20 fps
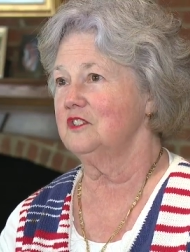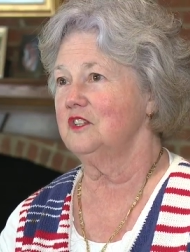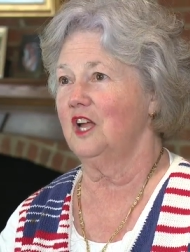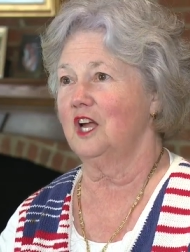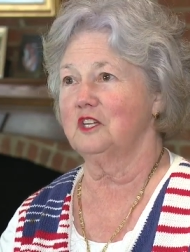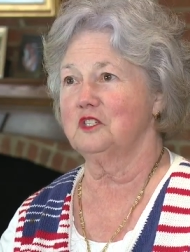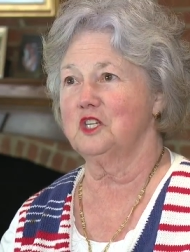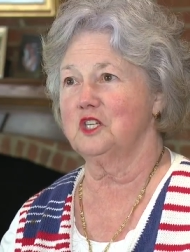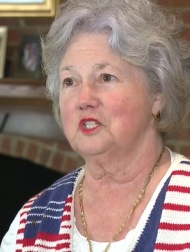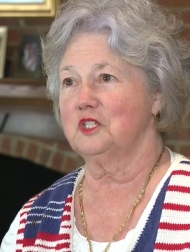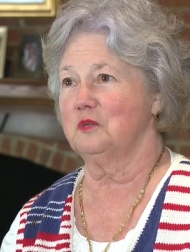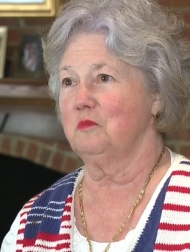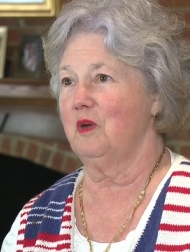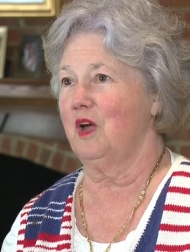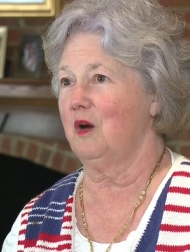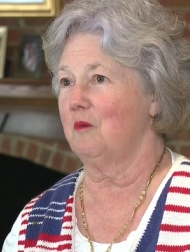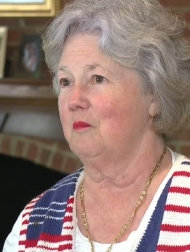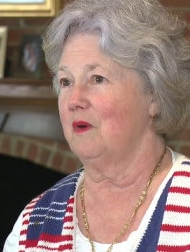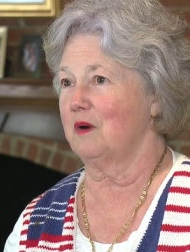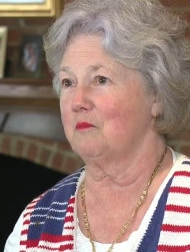is not just
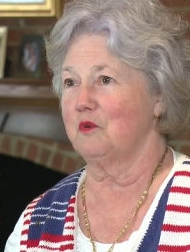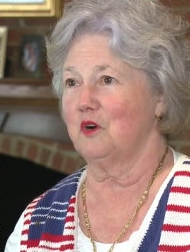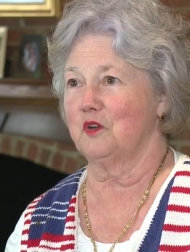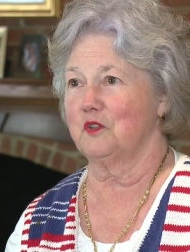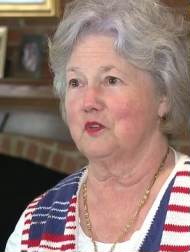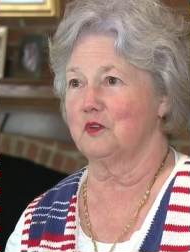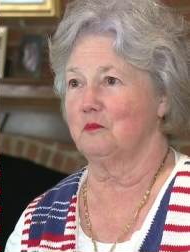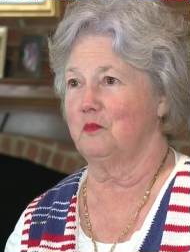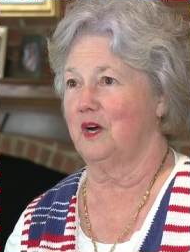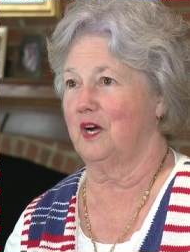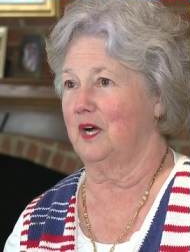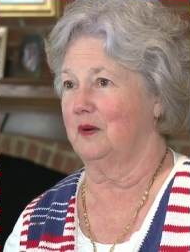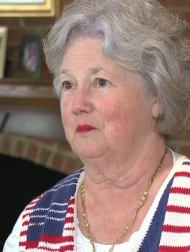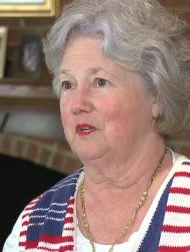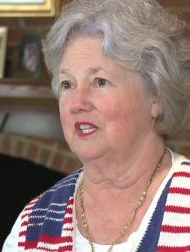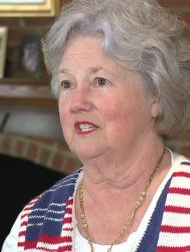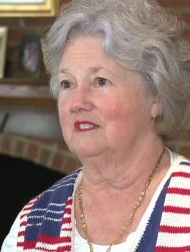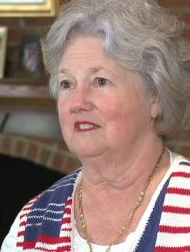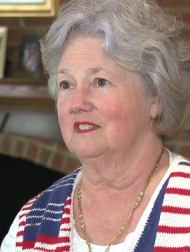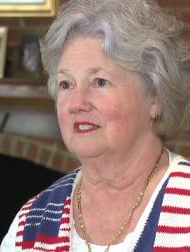about my brother,
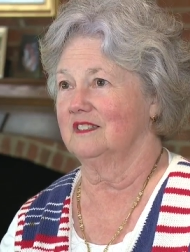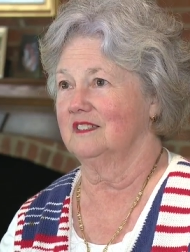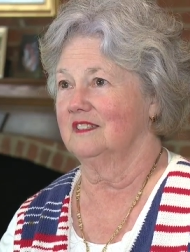Bobby.